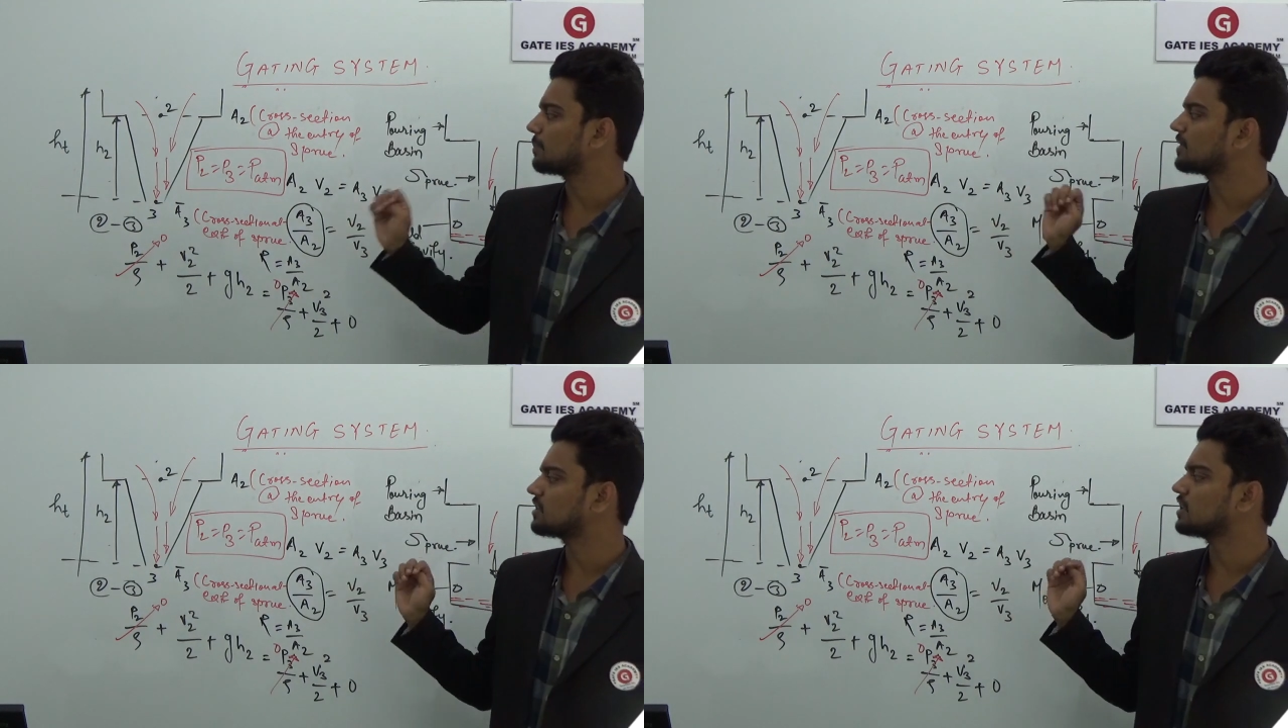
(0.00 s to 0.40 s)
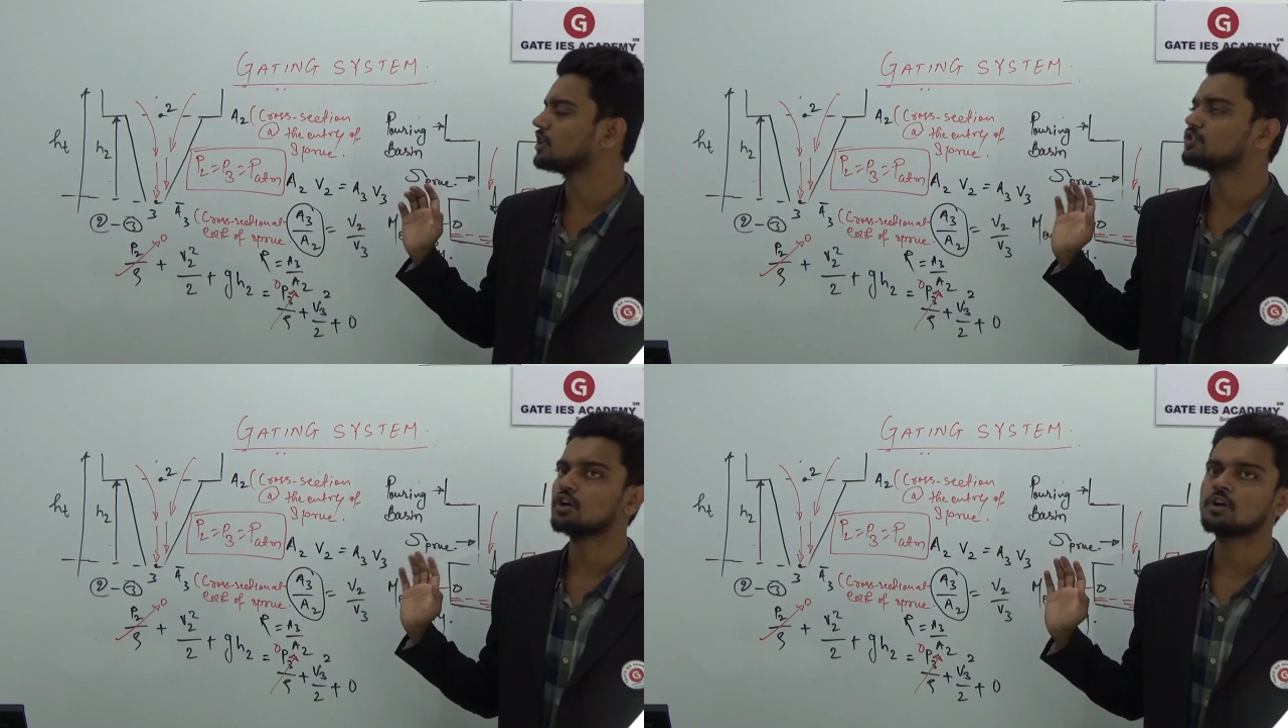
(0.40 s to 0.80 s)
and P3
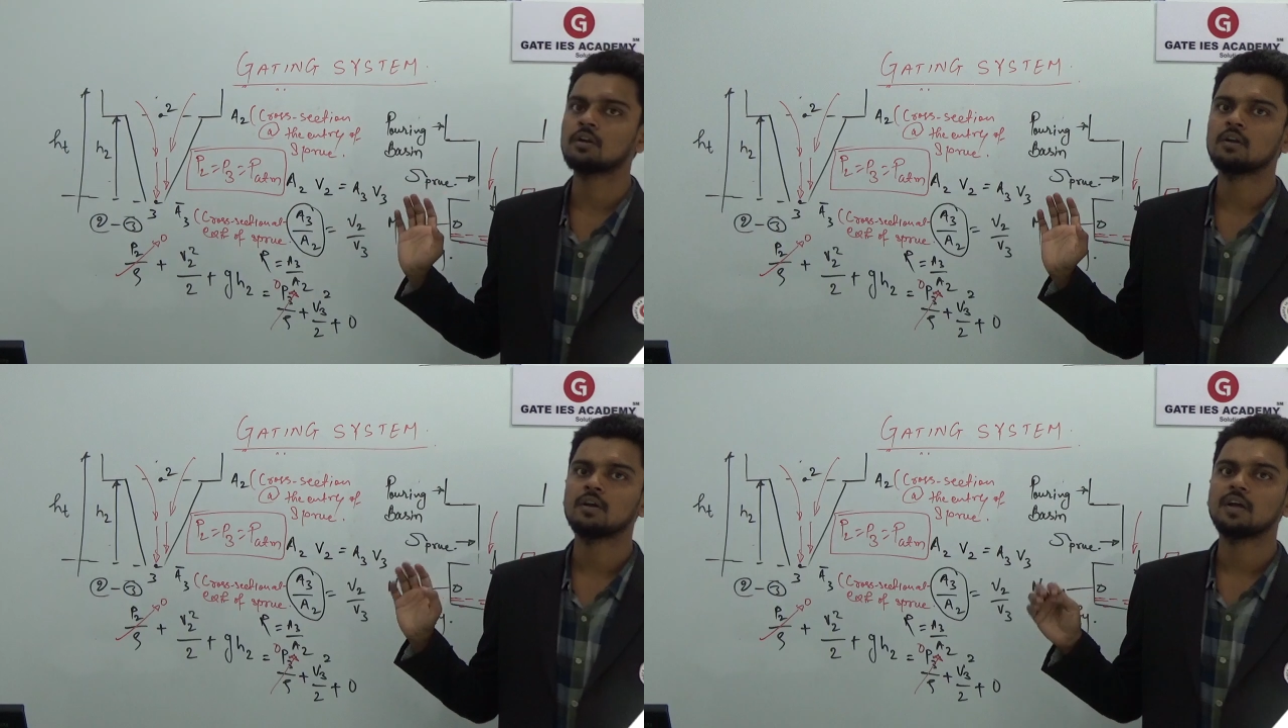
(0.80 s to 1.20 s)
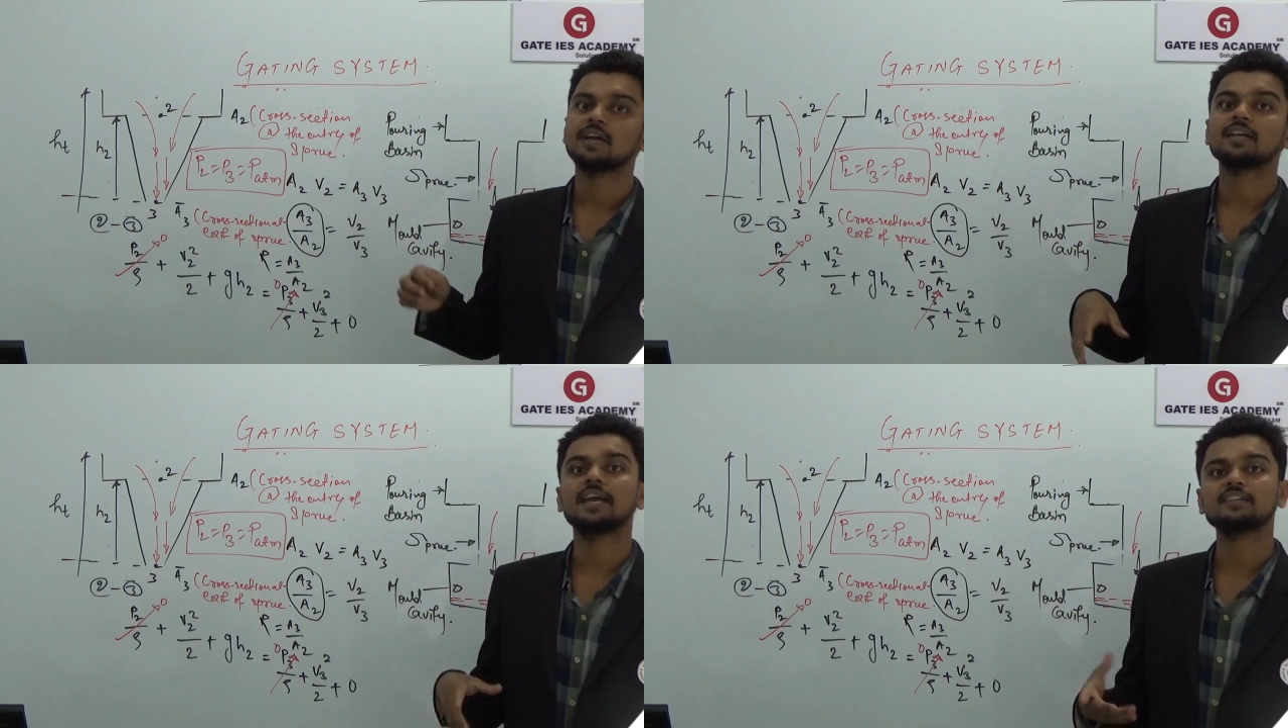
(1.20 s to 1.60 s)
is your
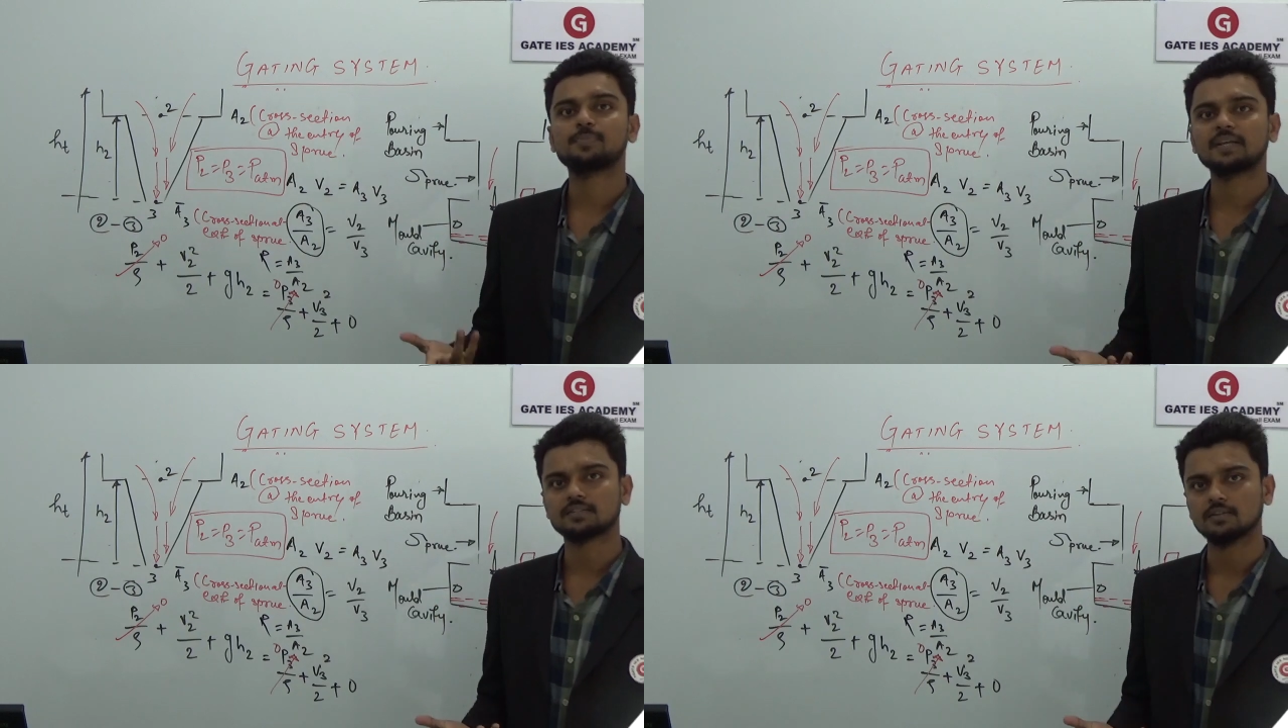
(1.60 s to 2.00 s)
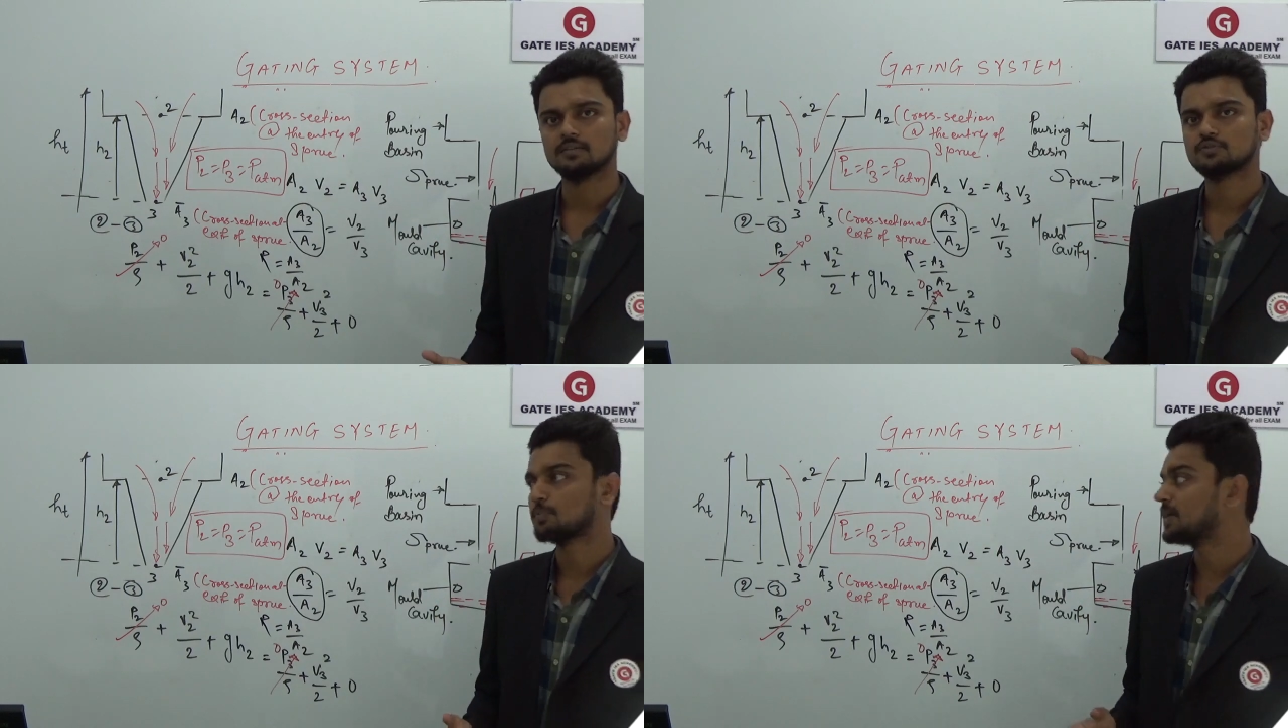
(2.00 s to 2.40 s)
gauge pressure.
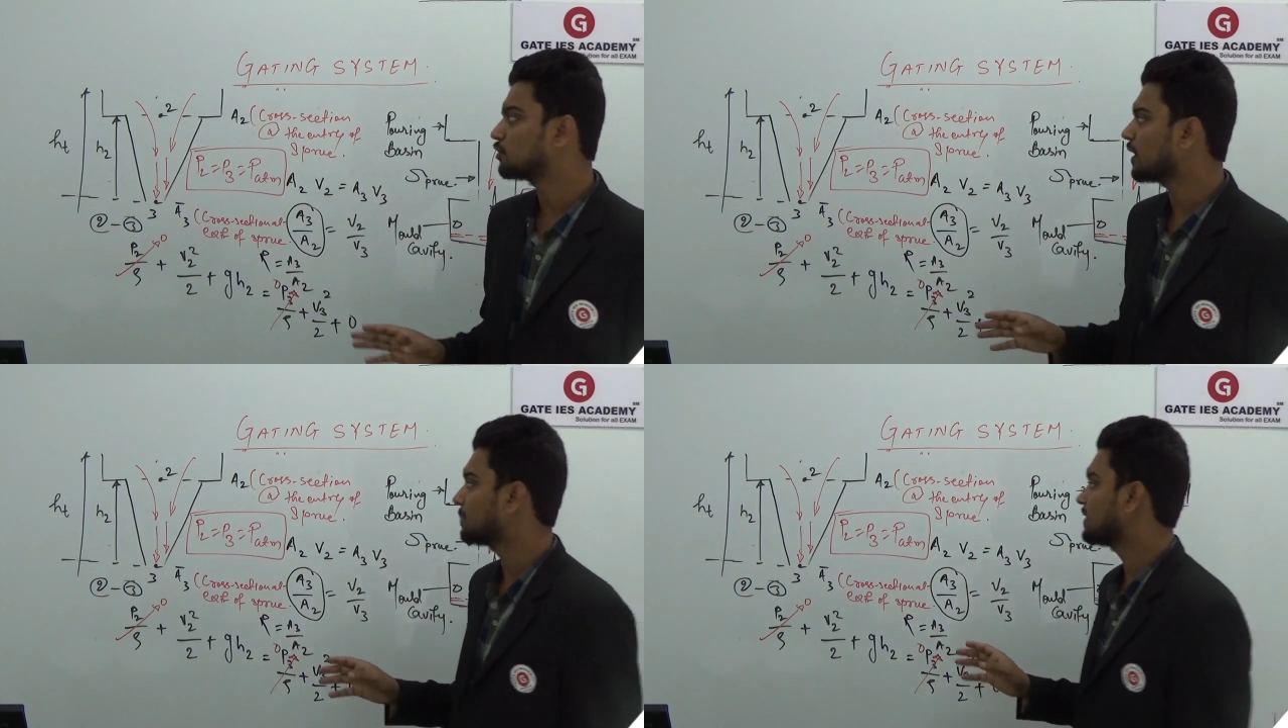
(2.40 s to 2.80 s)
So P2 and